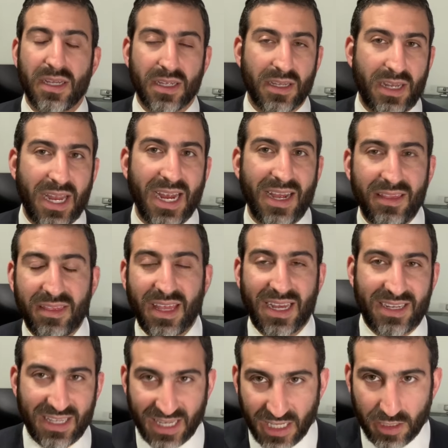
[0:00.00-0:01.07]
can that
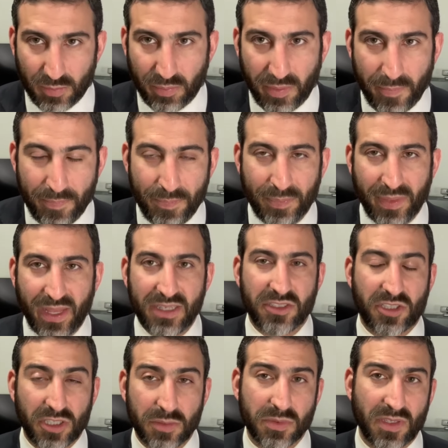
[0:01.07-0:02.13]
help in
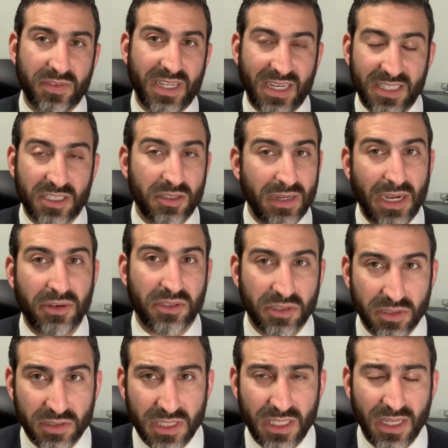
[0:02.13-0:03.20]
terms of getting her out
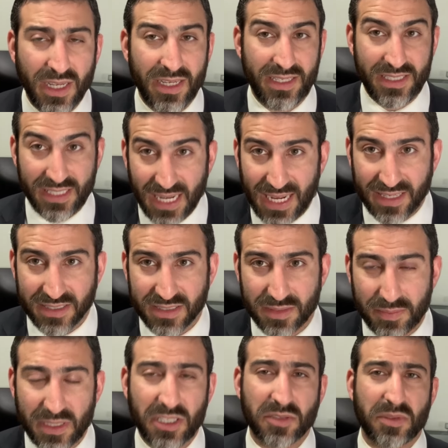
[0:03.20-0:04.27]
early? Yes,
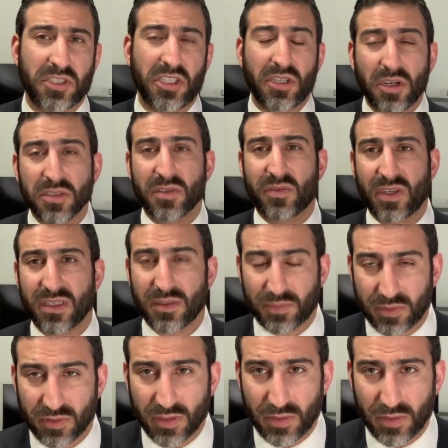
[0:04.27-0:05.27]
because when she goes in front of the parole